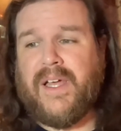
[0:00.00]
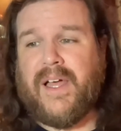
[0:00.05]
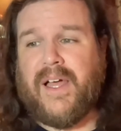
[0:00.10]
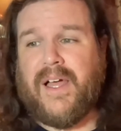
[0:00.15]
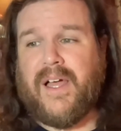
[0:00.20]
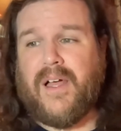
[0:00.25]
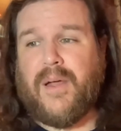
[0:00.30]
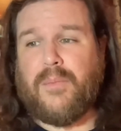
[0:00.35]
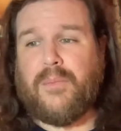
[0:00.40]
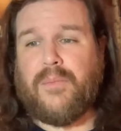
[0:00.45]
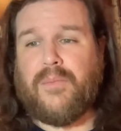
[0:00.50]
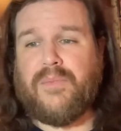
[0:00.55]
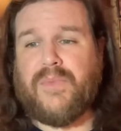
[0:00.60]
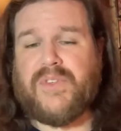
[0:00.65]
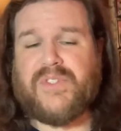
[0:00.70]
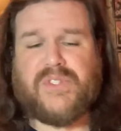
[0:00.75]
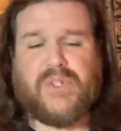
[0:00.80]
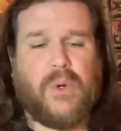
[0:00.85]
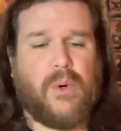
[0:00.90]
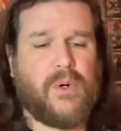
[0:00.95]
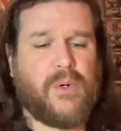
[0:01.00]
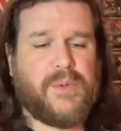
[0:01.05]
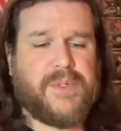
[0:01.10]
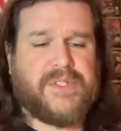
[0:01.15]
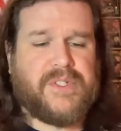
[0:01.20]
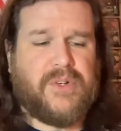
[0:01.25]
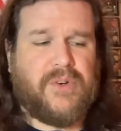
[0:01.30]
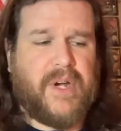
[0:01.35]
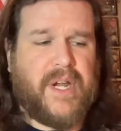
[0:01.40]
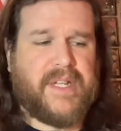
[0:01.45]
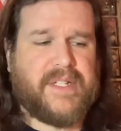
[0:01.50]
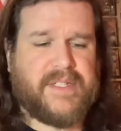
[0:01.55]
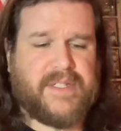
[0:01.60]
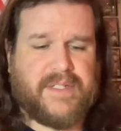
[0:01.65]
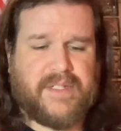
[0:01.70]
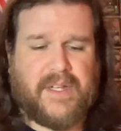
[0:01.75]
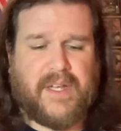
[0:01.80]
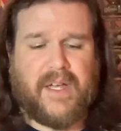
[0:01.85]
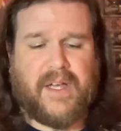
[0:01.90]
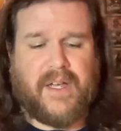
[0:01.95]
The score was
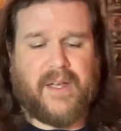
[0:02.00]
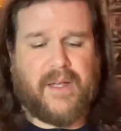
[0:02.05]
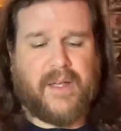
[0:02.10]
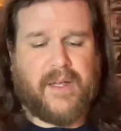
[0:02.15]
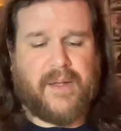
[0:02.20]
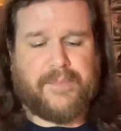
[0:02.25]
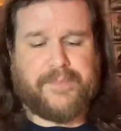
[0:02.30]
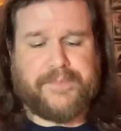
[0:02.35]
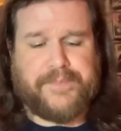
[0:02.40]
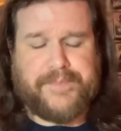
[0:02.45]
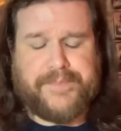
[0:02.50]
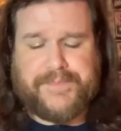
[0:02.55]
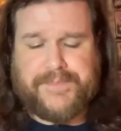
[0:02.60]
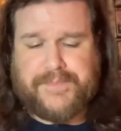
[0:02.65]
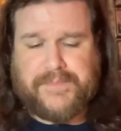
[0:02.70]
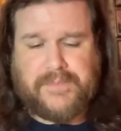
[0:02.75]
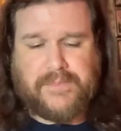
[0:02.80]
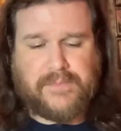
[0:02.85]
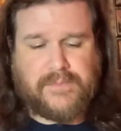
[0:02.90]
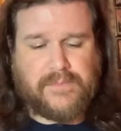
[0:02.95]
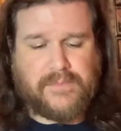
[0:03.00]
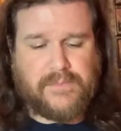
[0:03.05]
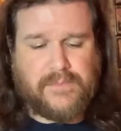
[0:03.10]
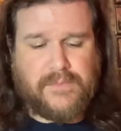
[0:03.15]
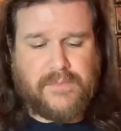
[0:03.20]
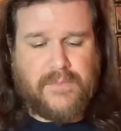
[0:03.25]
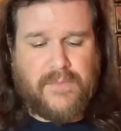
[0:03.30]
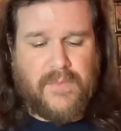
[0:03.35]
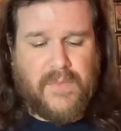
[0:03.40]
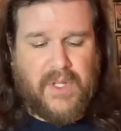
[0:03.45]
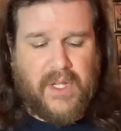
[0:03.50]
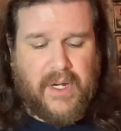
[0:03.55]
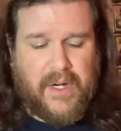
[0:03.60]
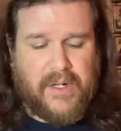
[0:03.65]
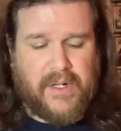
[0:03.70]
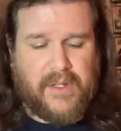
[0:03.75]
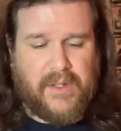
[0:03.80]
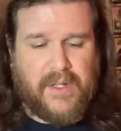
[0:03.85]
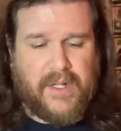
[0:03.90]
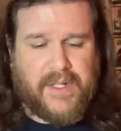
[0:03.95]
great. I
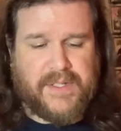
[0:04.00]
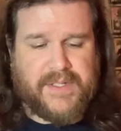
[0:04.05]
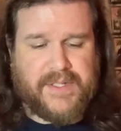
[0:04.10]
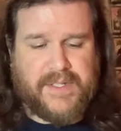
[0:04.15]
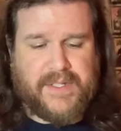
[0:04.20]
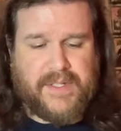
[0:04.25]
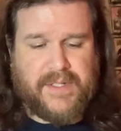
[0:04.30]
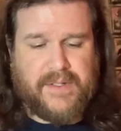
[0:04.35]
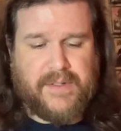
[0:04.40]
already lost.